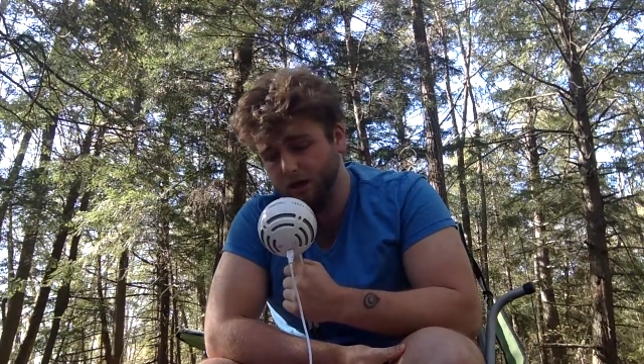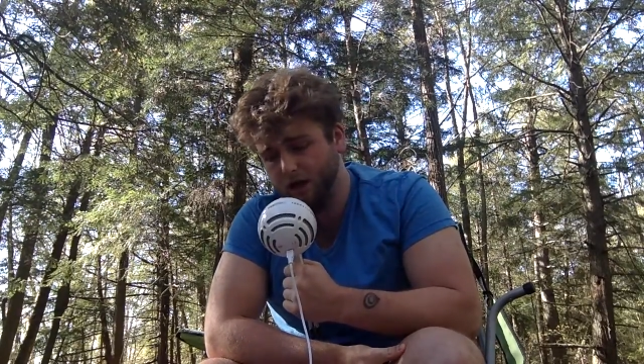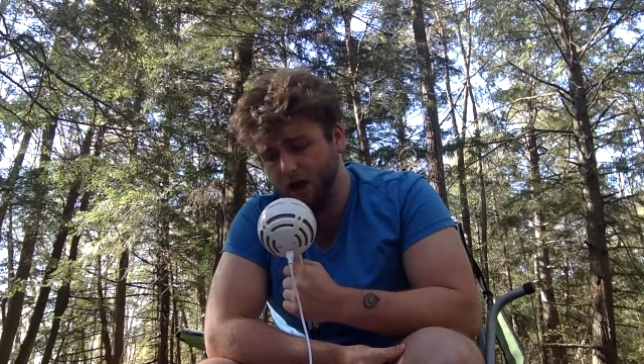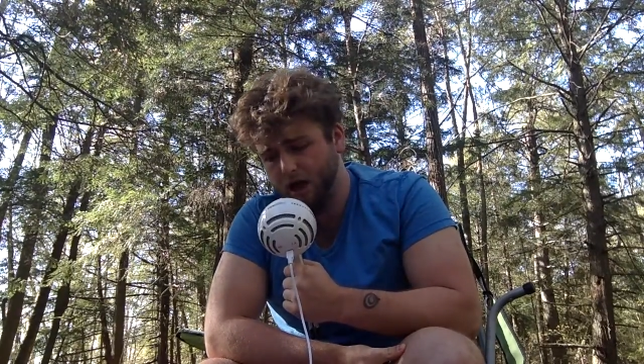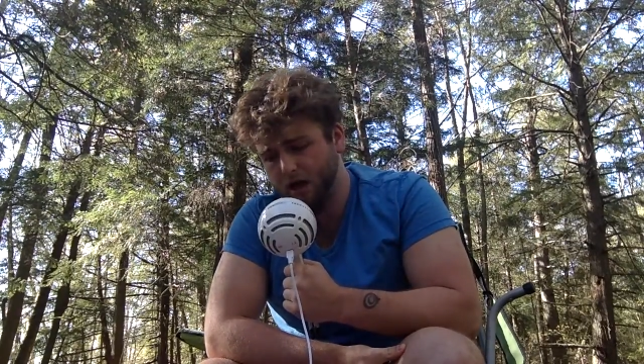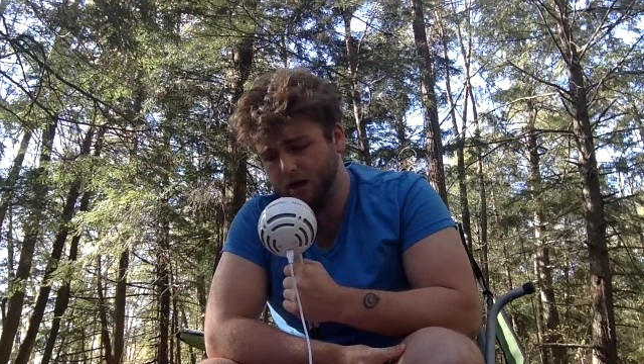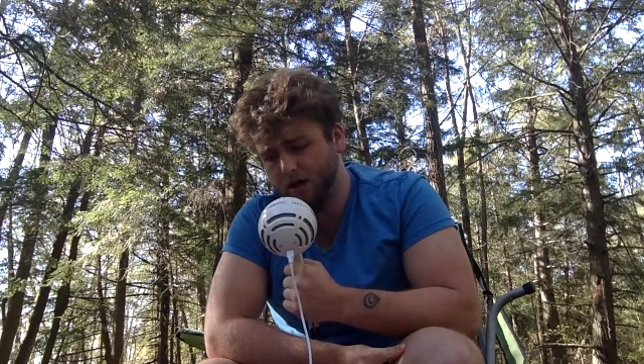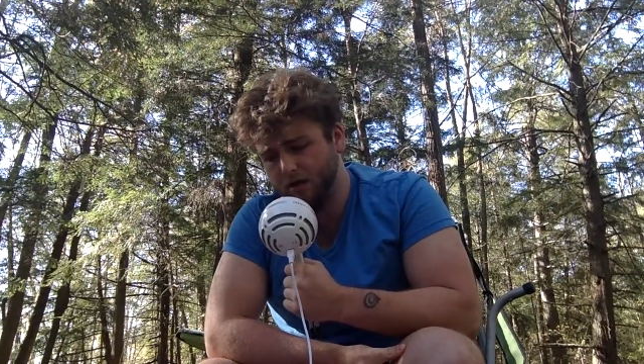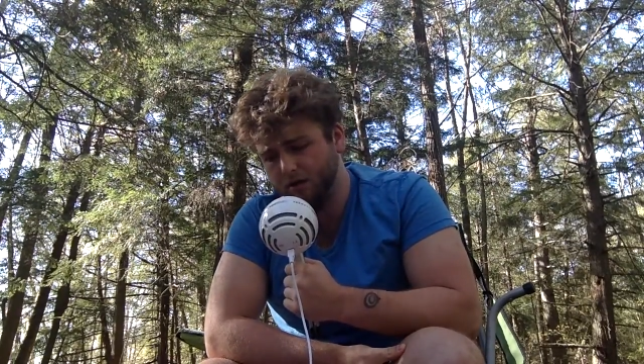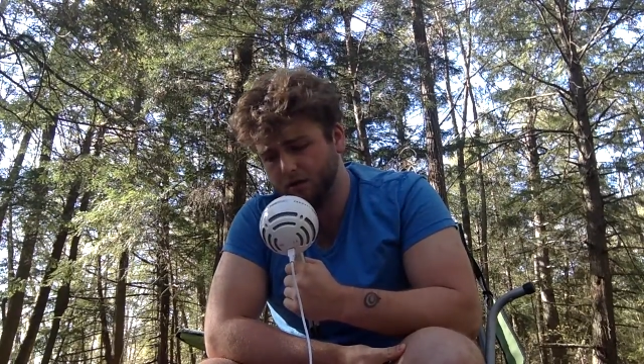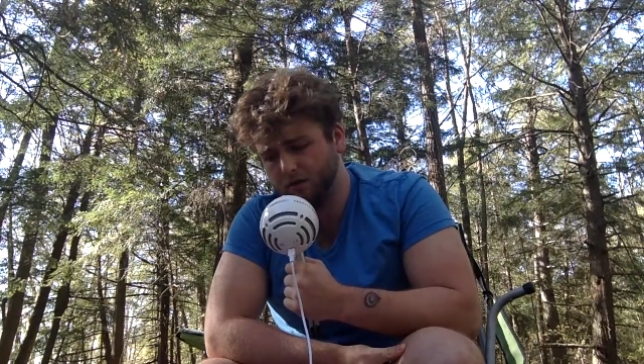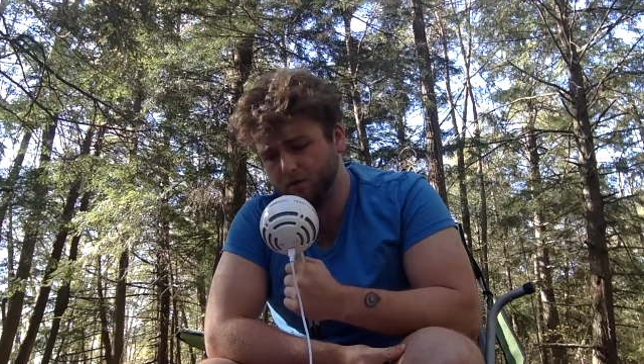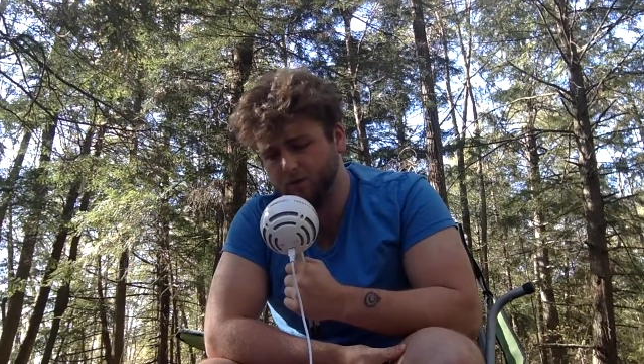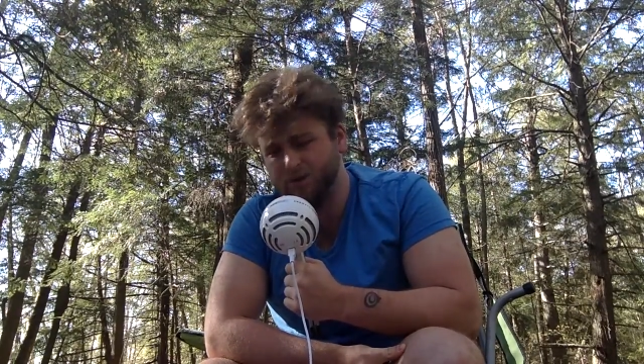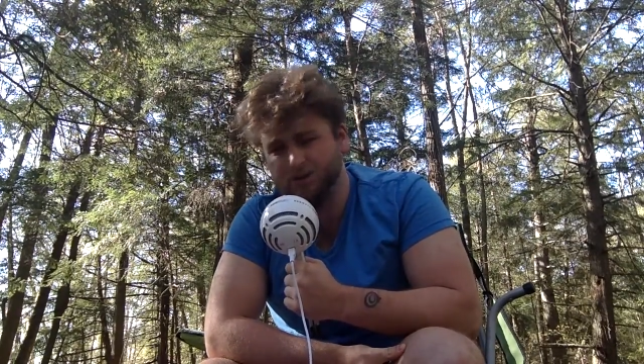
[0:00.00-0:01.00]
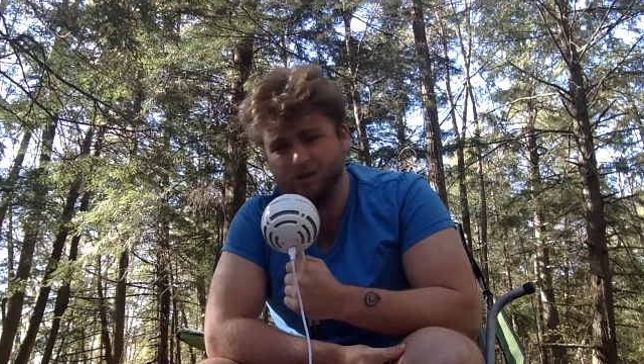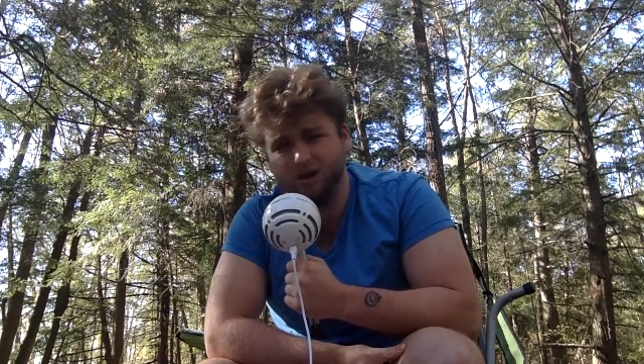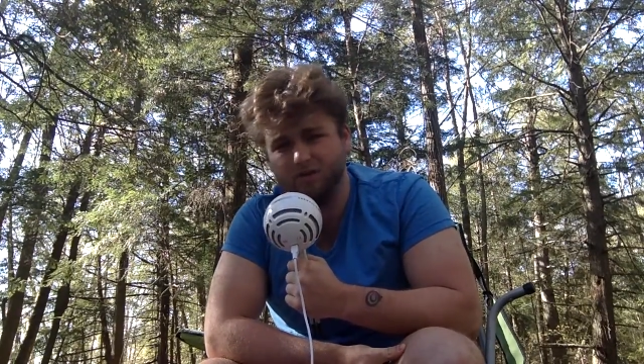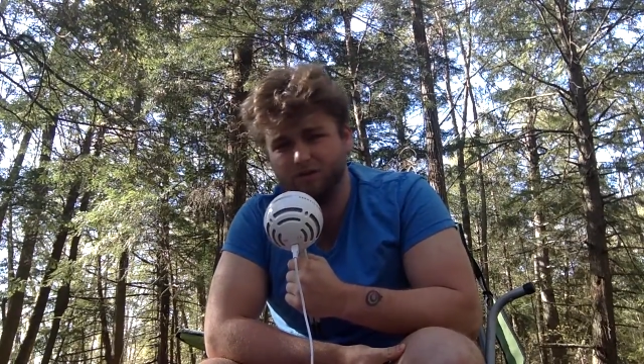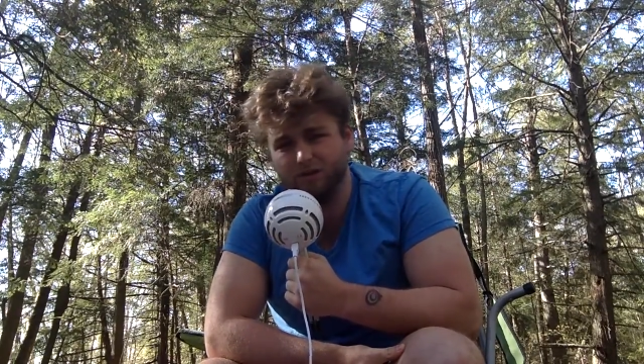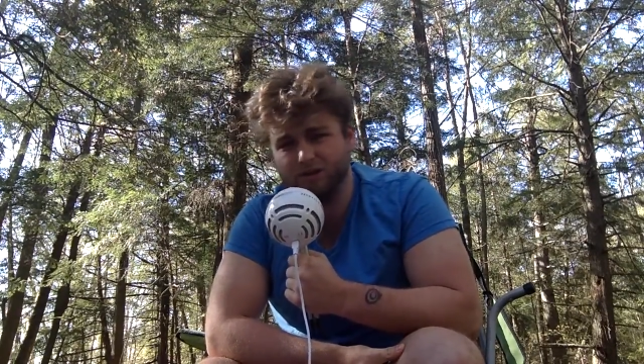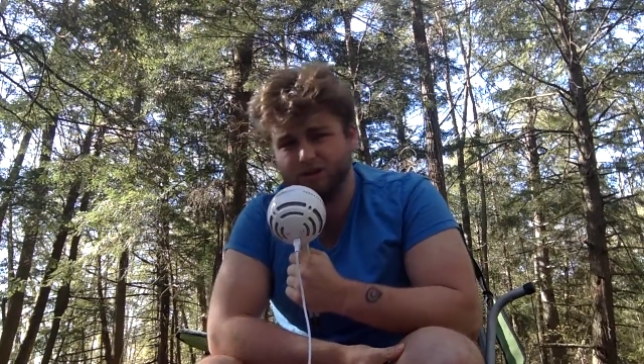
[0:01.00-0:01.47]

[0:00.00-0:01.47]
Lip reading: What's not really